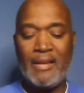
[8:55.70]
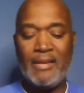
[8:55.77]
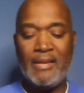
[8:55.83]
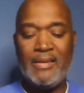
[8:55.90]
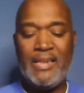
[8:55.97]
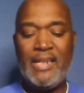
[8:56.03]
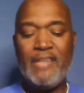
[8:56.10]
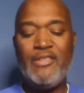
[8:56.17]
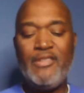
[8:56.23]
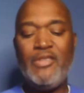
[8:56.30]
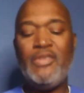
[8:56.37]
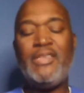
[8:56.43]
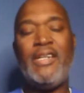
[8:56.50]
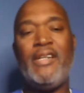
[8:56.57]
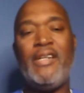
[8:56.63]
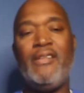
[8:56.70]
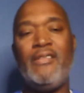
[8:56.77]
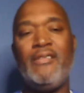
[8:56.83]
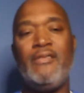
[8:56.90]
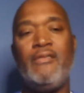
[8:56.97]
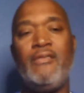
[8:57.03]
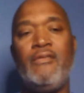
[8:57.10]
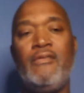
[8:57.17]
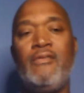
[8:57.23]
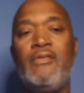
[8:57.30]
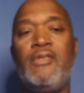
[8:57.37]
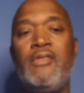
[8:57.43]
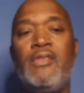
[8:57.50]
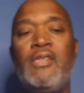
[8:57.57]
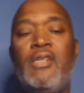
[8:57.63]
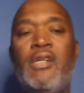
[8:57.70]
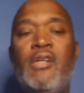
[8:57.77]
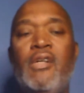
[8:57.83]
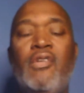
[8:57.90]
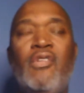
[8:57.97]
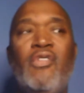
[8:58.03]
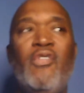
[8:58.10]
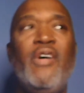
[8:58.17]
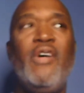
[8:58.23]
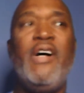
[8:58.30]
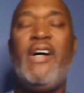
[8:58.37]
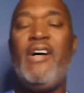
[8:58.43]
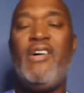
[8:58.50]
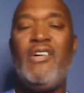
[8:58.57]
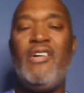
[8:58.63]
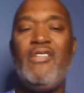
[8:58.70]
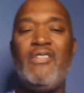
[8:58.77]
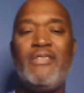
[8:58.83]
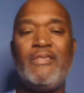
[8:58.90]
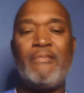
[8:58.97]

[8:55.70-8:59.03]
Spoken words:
Ted Cruz said, well,